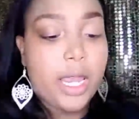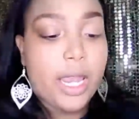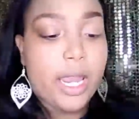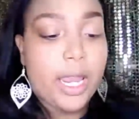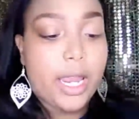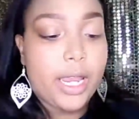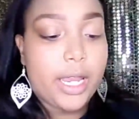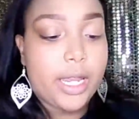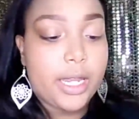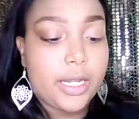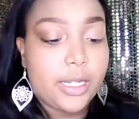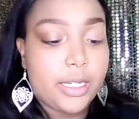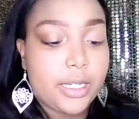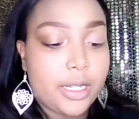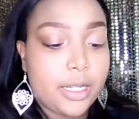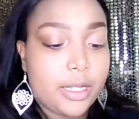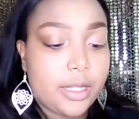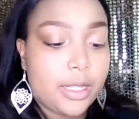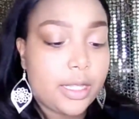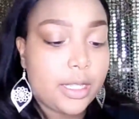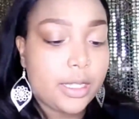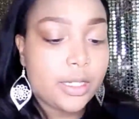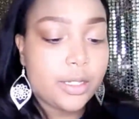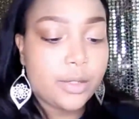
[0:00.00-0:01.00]
And
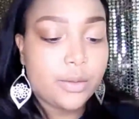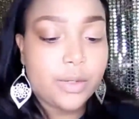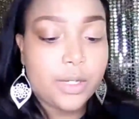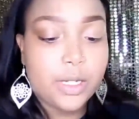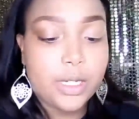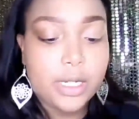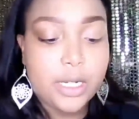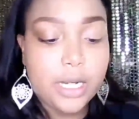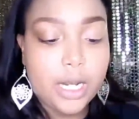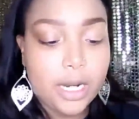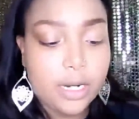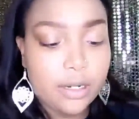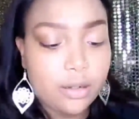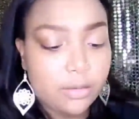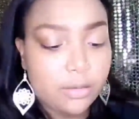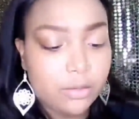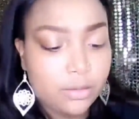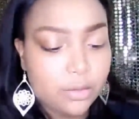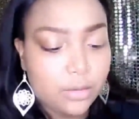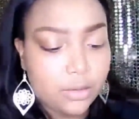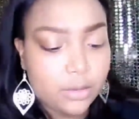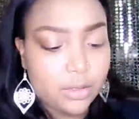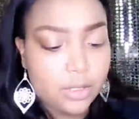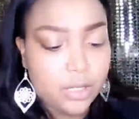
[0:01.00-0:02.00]
this one, I
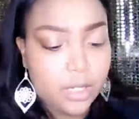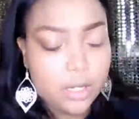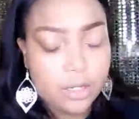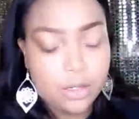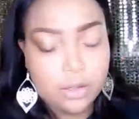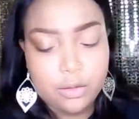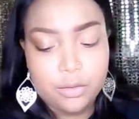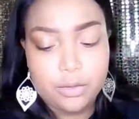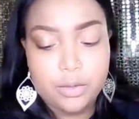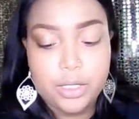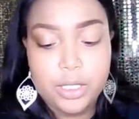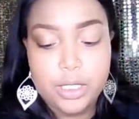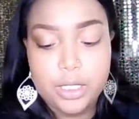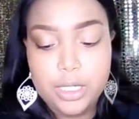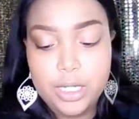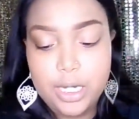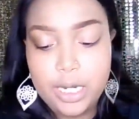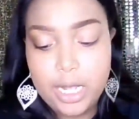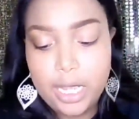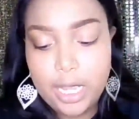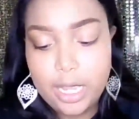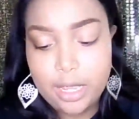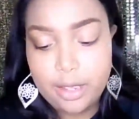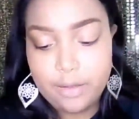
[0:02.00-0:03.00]
don't know, does it
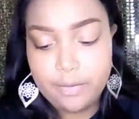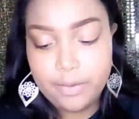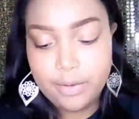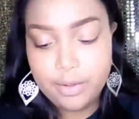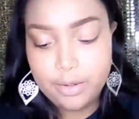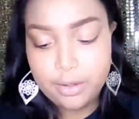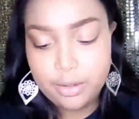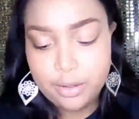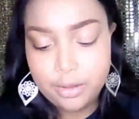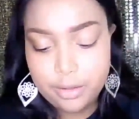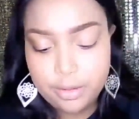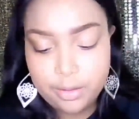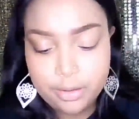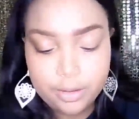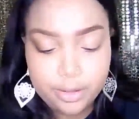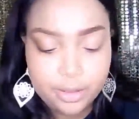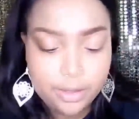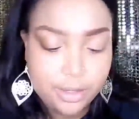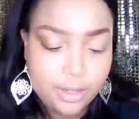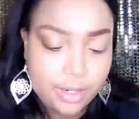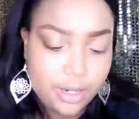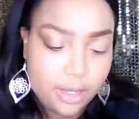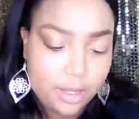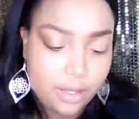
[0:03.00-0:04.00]
have a
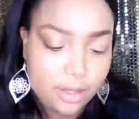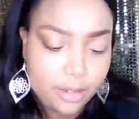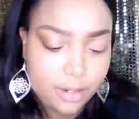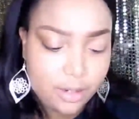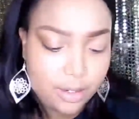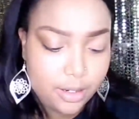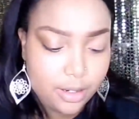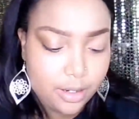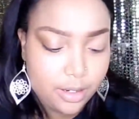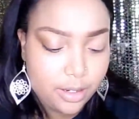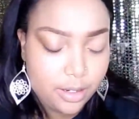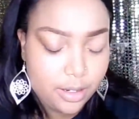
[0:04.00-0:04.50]
color?